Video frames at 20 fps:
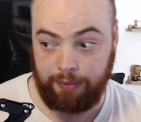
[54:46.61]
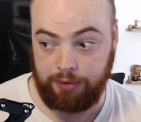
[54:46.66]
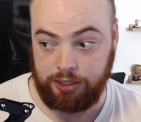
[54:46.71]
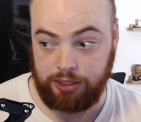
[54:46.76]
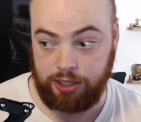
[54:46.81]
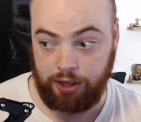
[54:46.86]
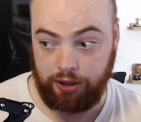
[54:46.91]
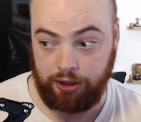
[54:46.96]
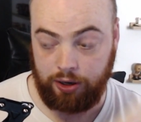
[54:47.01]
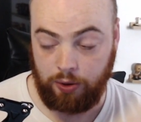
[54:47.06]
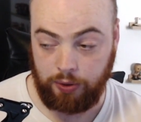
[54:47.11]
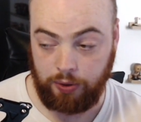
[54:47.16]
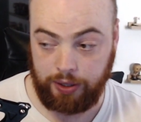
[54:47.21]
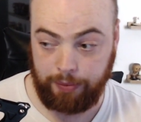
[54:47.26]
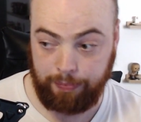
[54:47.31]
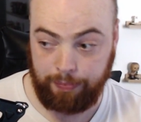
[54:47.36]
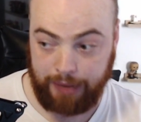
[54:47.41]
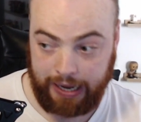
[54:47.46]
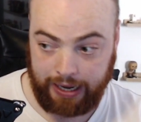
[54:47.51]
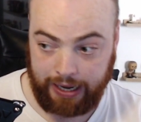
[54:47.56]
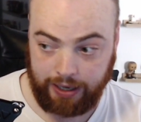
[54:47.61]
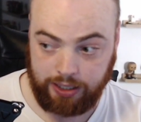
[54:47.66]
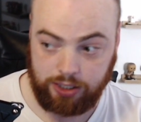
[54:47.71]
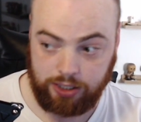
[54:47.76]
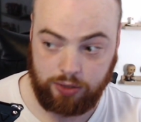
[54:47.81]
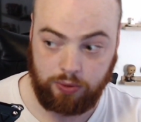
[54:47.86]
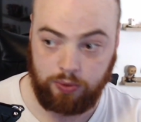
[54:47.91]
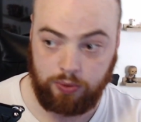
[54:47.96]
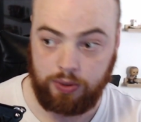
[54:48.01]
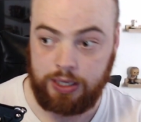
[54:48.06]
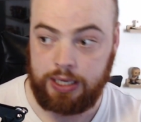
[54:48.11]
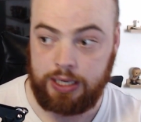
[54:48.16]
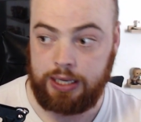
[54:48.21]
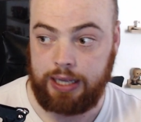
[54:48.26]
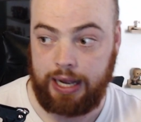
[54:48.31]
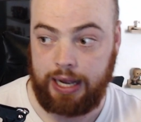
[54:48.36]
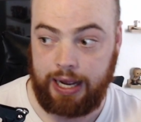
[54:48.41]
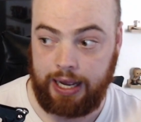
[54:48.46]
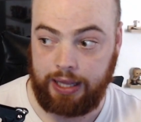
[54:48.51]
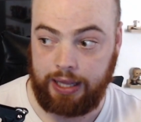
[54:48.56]
There's nothing holding them back, so
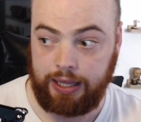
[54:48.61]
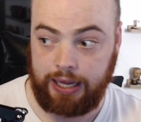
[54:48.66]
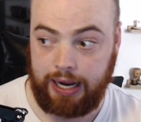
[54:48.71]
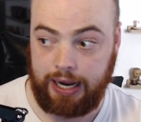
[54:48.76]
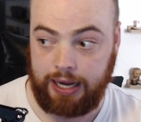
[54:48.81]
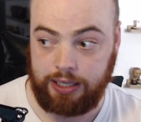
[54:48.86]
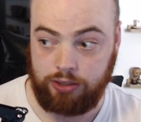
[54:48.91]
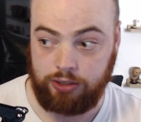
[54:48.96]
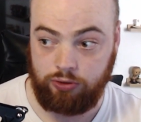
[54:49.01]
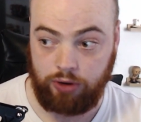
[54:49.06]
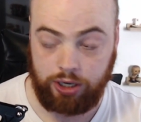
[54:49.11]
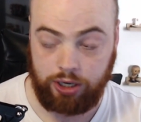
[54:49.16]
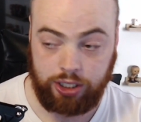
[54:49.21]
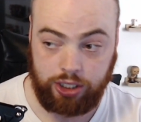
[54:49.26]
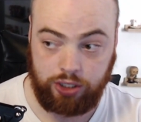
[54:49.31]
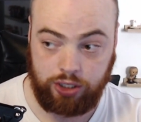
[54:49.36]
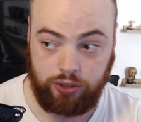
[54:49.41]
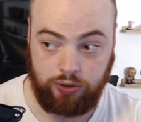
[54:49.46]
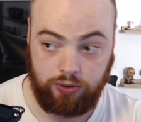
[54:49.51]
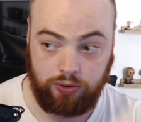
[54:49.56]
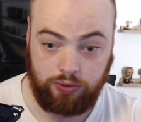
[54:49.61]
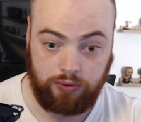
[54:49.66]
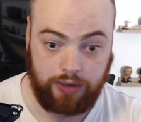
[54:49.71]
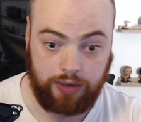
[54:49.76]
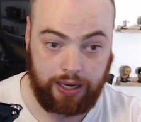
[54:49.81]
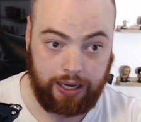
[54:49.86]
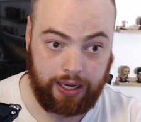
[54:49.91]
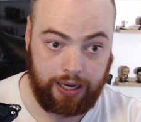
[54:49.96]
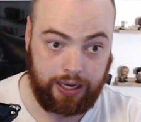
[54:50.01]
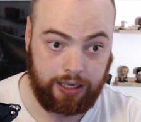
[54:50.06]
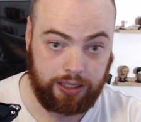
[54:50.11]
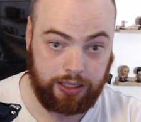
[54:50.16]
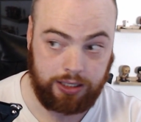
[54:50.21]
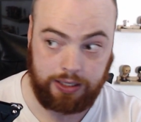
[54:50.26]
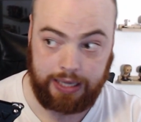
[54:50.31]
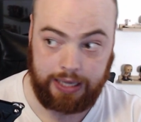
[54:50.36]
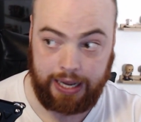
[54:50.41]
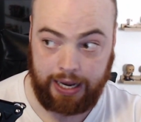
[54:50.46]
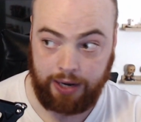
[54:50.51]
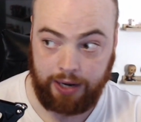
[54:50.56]
the guys rush to
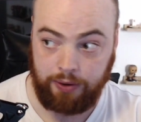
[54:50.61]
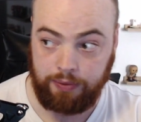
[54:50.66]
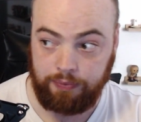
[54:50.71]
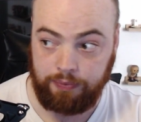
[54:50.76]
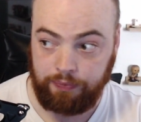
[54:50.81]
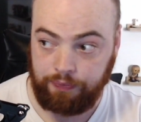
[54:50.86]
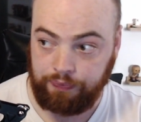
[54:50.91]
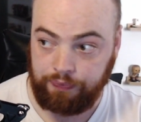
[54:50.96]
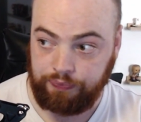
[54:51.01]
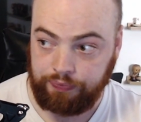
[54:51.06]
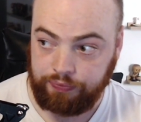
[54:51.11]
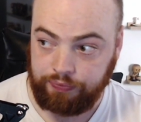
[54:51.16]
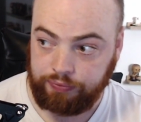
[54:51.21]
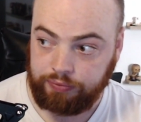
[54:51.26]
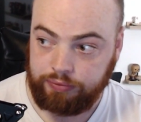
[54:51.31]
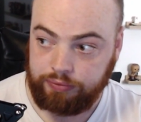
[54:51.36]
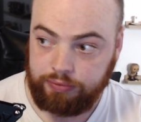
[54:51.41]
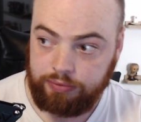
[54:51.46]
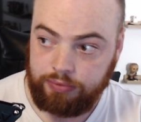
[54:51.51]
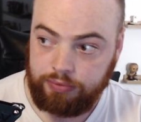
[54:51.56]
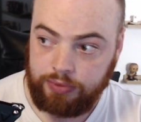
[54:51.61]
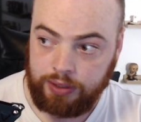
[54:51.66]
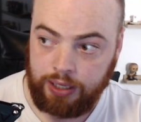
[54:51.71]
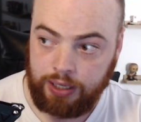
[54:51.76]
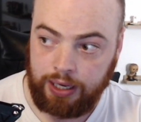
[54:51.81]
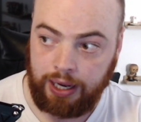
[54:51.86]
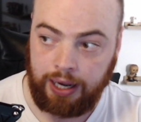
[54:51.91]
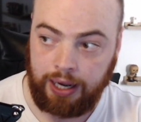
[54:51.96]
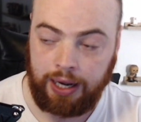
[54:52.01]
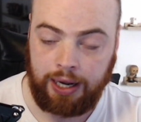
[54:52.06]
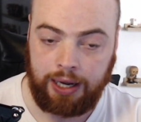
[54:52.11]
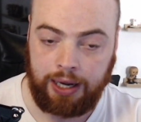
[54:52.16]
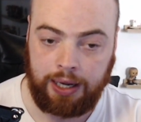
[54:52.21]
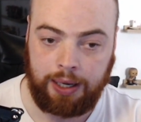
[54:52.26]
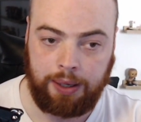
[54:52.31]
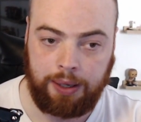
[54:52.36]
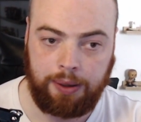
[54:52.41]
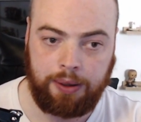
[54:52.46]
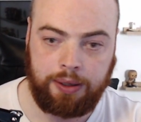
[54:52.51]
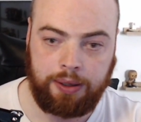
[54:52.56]
get
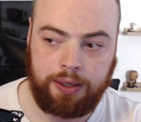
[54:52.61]
out.